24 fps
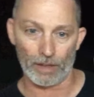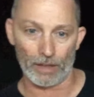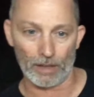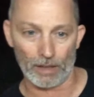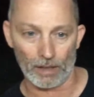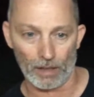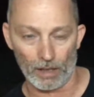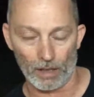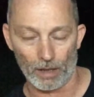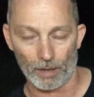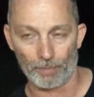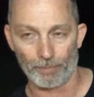
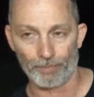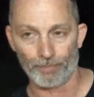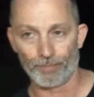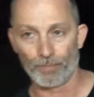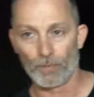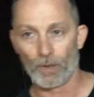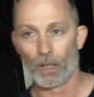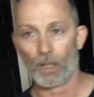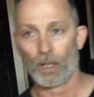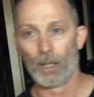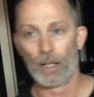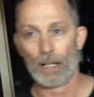in
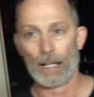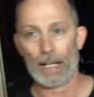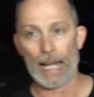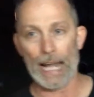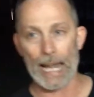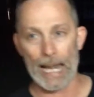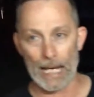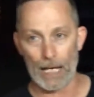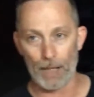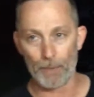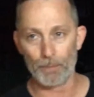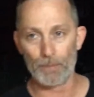
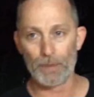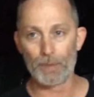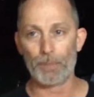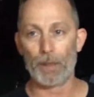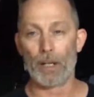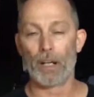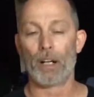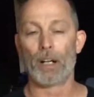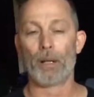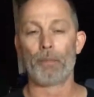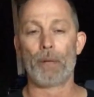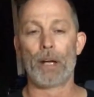
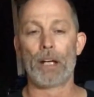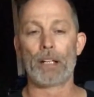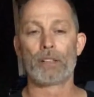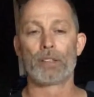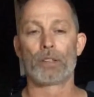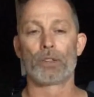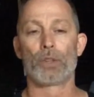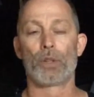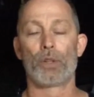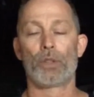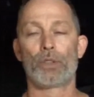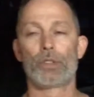Amesbury,
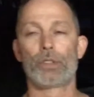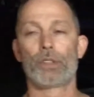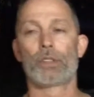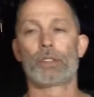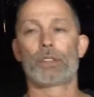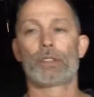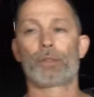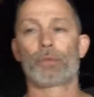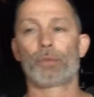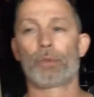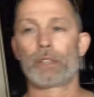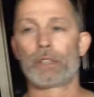
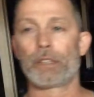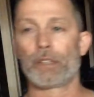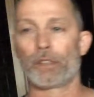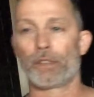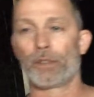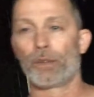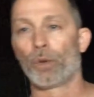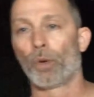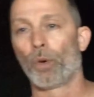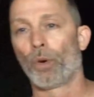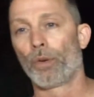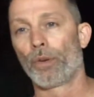Massachusetts, which
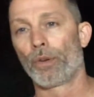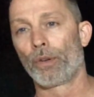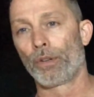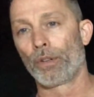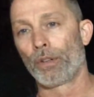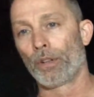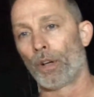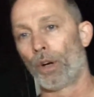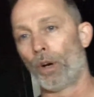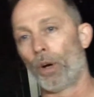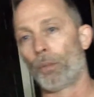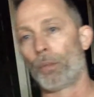is
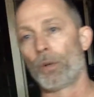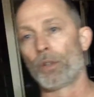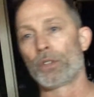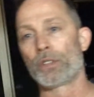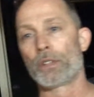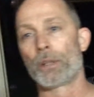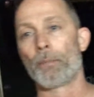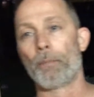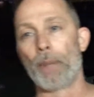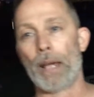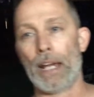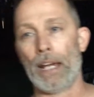northern,
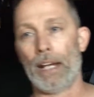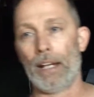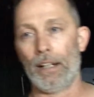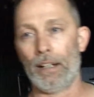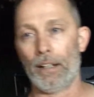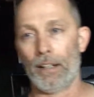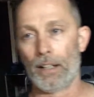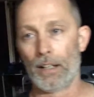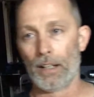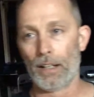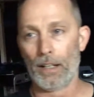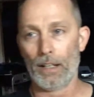almost to
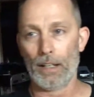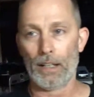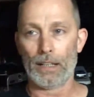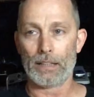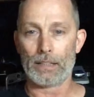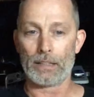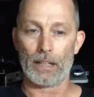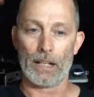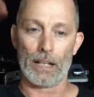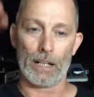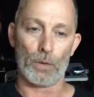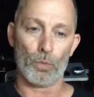Maine.
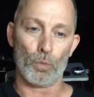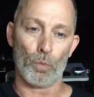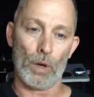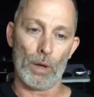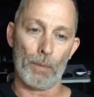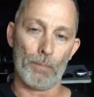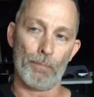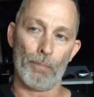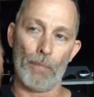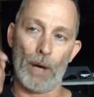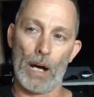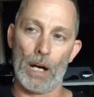It's like
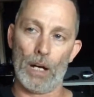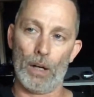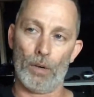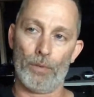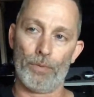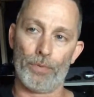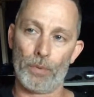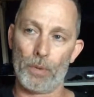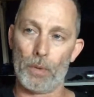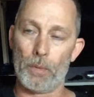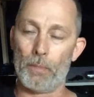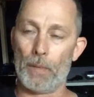1 mile
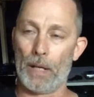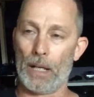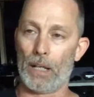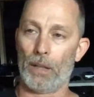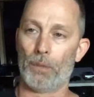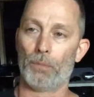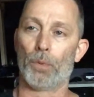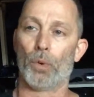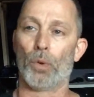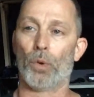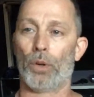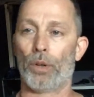from the
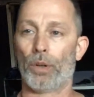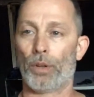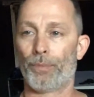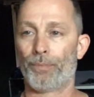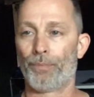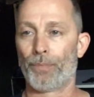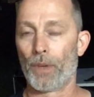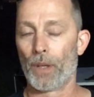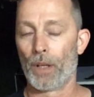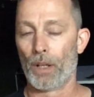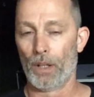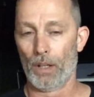Maine border.
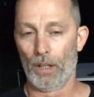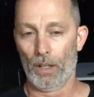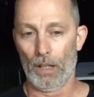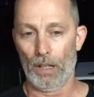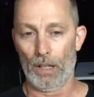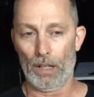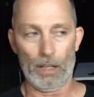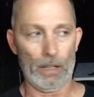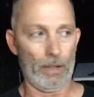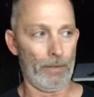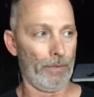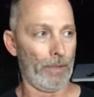
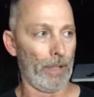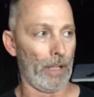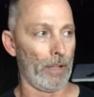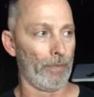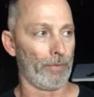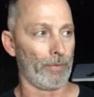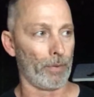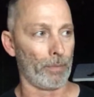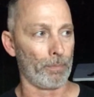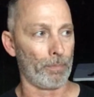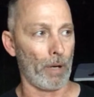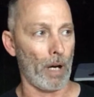I lived there
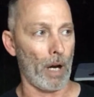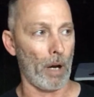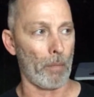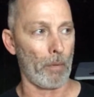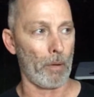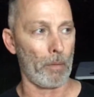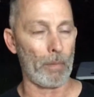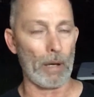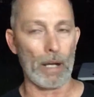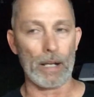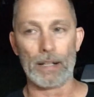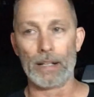for
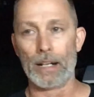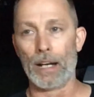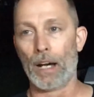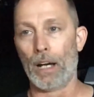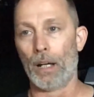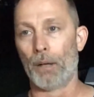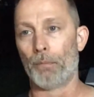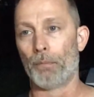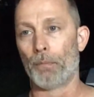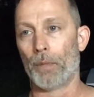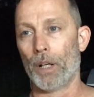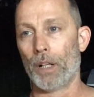probably about
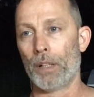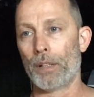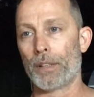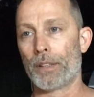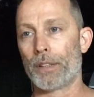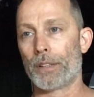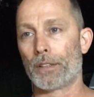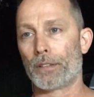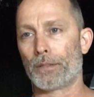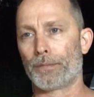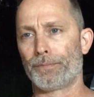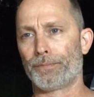9
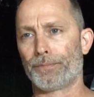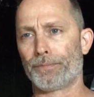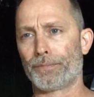months